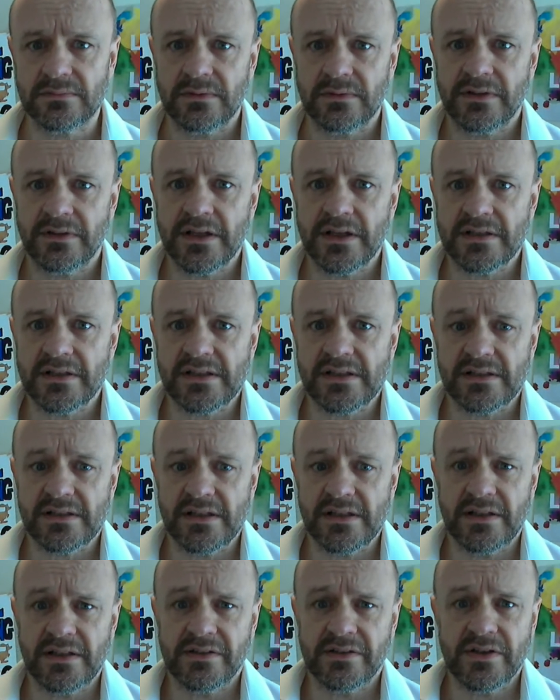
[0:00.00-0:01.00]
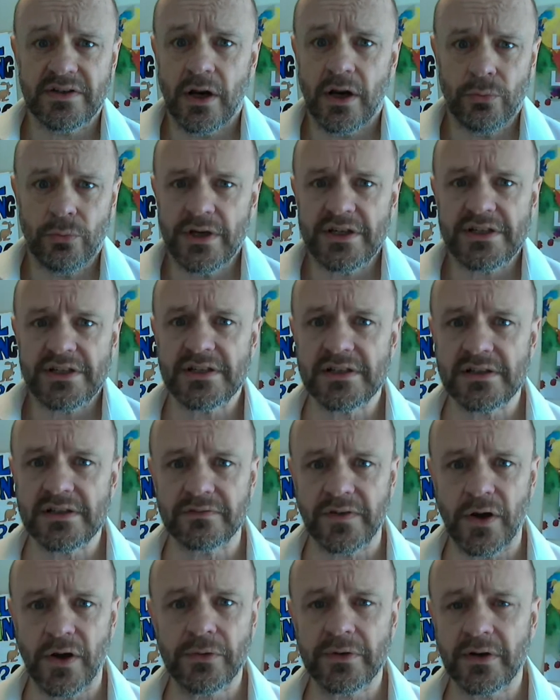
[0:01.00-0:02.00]
There's no reason to
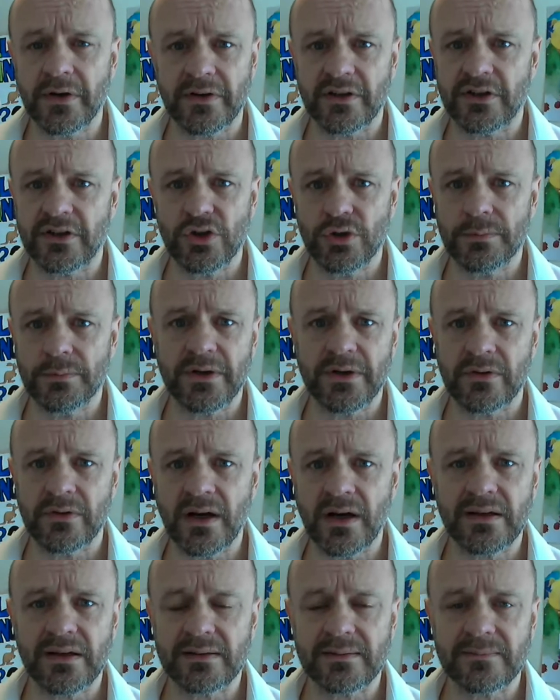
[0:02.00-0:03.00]
vote on a human right.